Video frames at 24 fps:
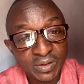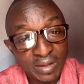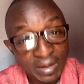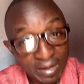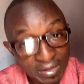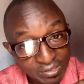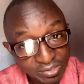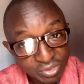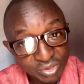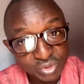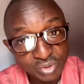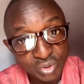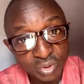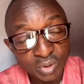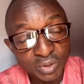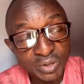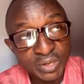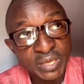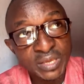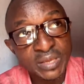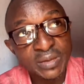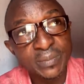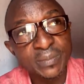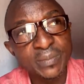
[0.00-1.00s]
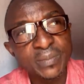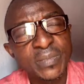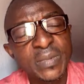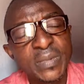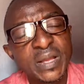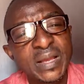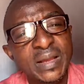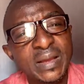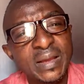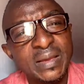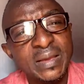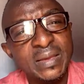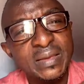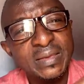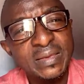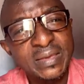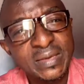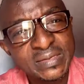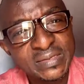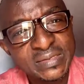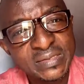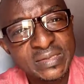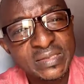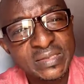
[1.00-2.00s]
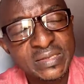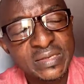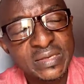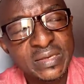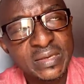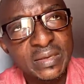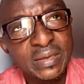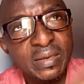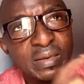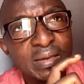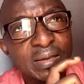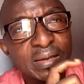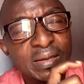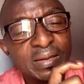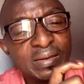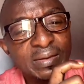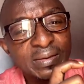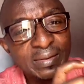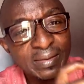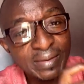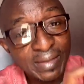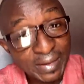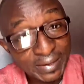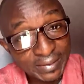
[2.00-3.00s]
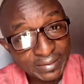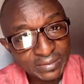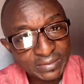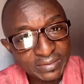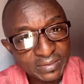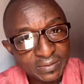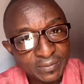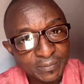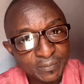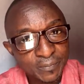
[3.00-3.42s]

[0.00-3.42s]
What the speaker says: I saw him yesterday night